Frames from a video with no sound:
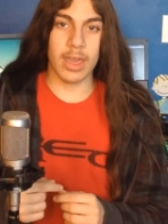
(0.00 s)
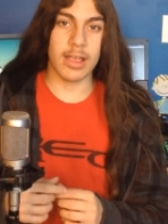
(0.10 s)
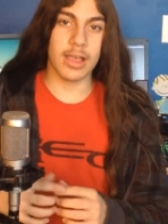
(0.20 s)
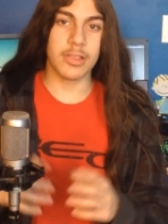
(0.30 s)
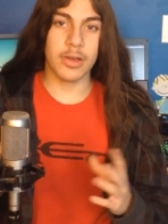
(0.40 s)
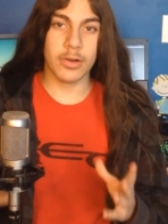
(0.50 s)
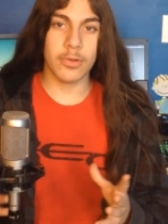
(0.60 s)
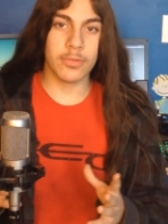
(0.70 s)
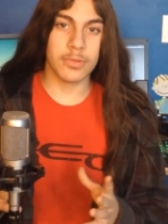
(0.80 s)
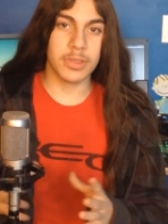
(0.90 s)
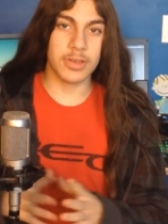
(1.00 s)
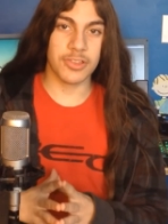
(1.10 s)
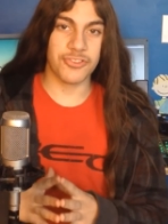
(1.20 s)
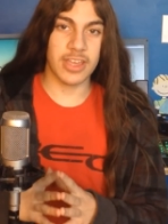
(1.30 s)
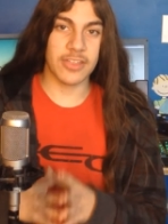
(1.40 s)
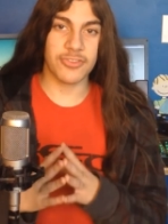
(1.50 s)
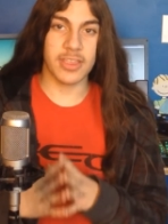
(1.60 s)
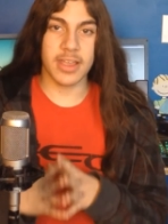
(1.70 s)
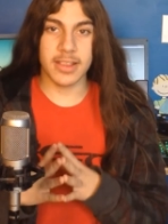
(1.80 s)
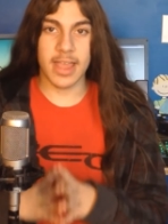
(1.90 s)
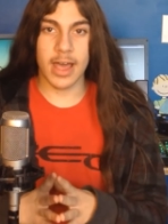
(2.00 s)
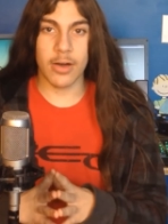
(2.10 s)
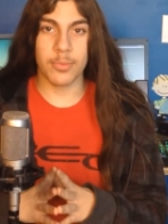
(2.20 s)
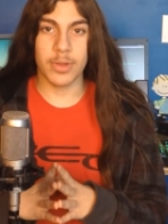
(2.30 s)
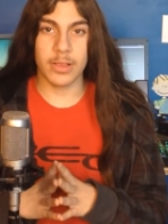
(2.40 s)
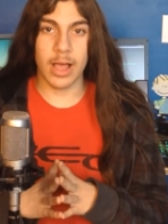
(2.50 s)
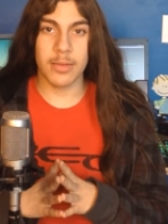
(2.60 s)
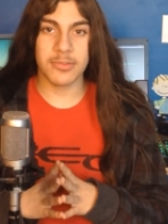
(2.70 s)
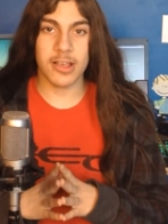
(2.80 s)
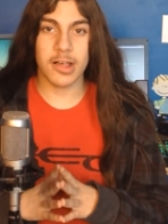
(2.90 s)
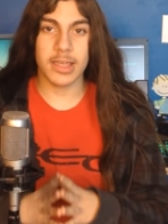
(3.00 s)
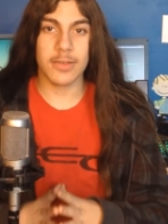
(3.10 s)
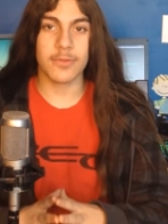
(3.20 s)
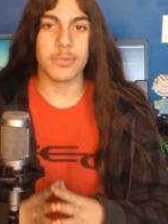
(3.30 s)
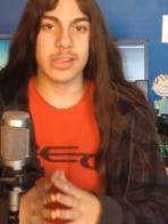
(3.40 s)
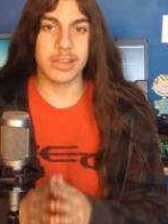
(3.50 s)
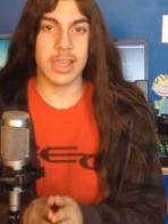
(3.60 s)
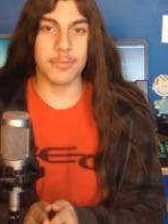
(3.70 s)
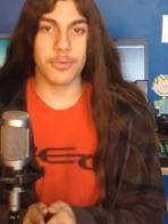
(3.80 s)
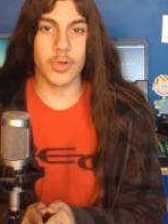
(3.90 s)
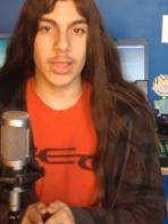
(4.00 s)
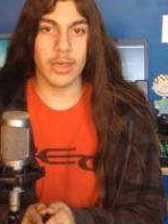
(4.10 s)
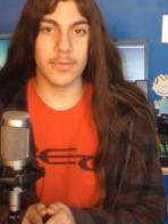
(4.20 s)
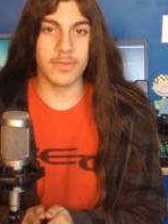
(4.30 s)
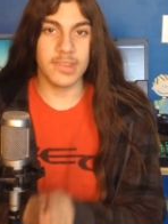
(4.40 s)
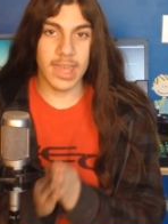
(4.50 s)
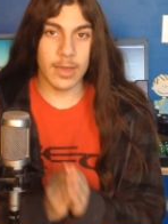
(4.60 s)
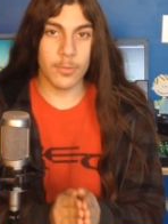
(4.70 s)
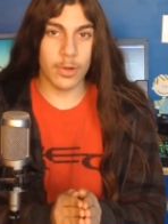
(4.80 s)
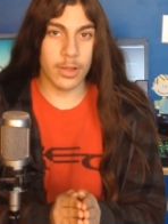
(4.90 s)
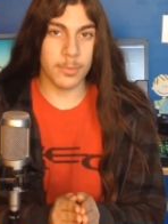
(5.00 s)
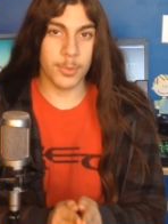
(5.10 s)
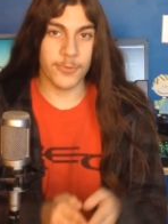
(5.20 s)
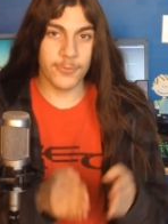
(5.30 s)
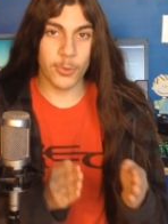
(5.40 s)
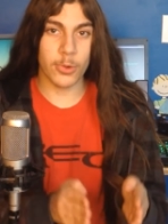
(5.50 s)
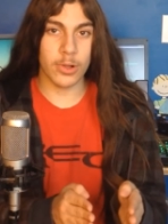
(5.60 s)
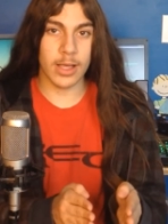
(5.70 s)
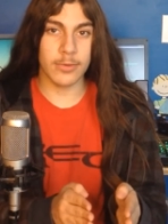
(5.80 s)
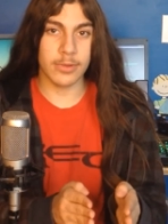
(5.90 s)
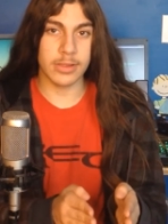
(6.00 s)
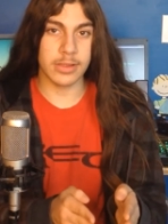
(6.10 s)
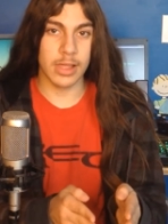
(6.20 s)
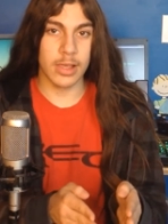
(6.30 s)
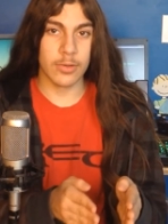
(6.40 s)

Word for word: and I know you can change that now, but I'm talking from the standpoint of day one before I was.